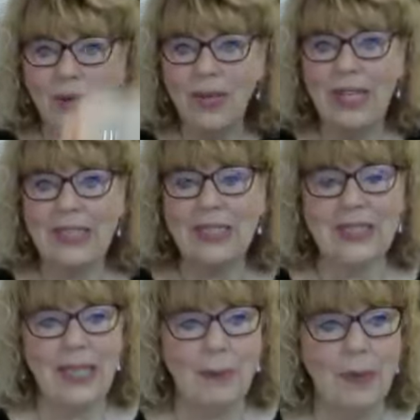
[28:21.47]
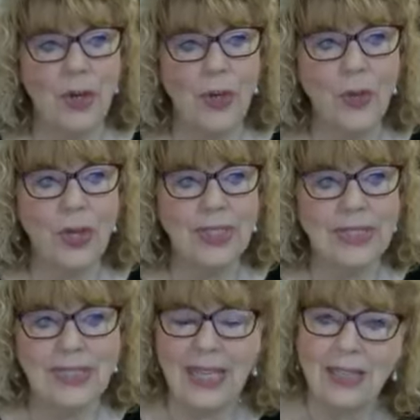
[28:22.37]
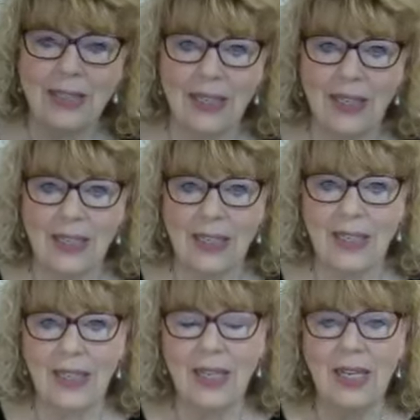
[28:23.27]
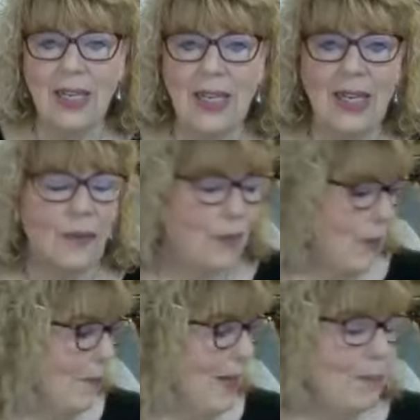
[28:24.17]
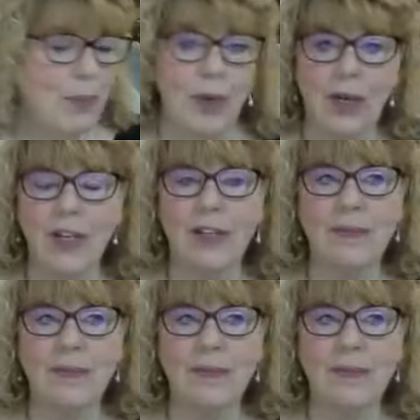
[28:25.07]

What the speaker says: next step are you going to stand on? And from that book,